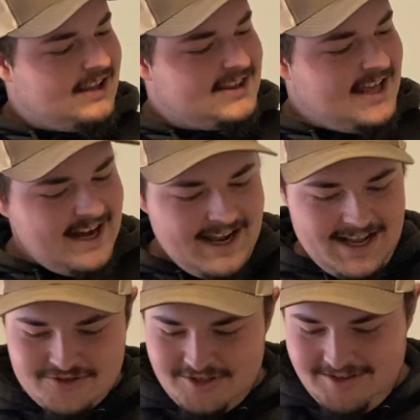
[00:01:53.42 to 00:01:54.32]
That
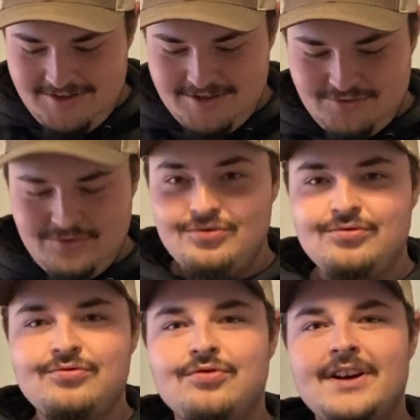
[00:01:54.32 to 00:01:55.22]
actually looks
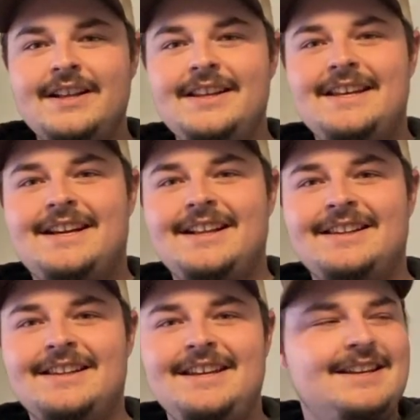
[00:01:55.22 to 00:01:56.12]
really
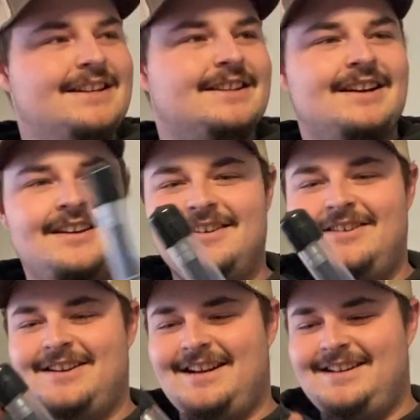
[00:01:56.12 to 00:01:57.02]
clean in there.
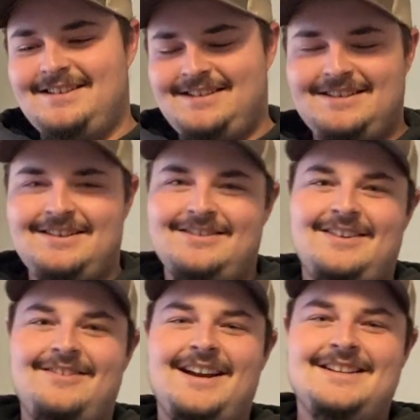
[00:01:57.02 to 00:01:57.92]
Okay,
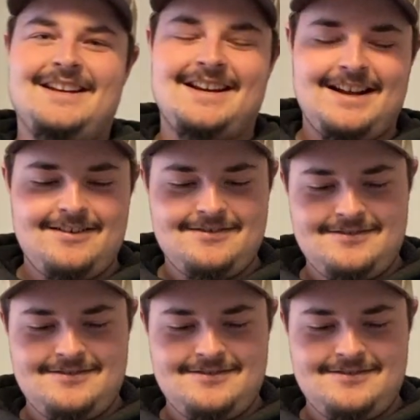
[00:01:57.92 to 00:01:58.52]
we gotta take it out.